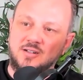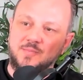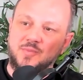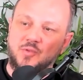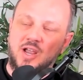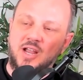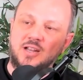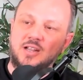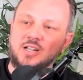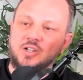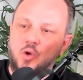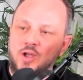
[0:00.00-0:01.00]
Right. Right.
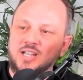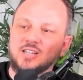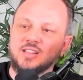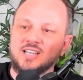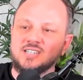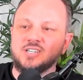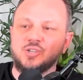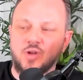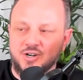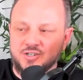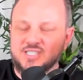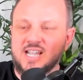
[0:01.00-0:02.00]
Going into things that you
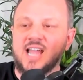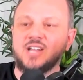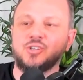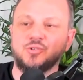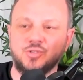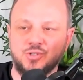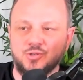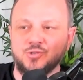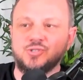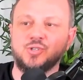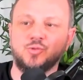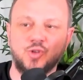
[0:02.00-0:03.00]
understand, you
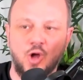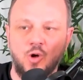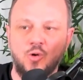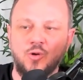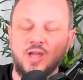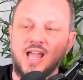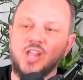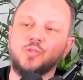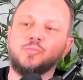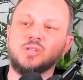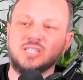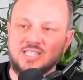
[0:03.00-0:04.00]
use, you know, and
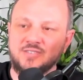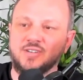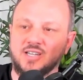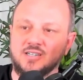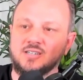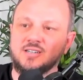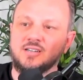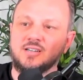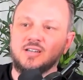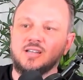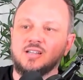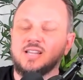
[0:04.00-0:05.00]
you believe in.
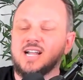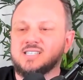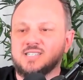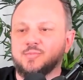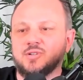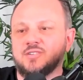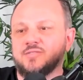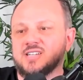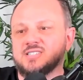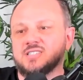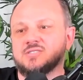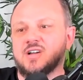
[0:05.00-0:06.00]
That's yes. simple
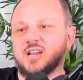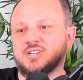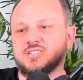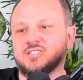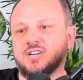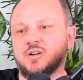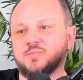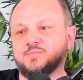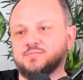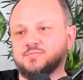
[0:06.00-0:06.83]
investing strategies, you know?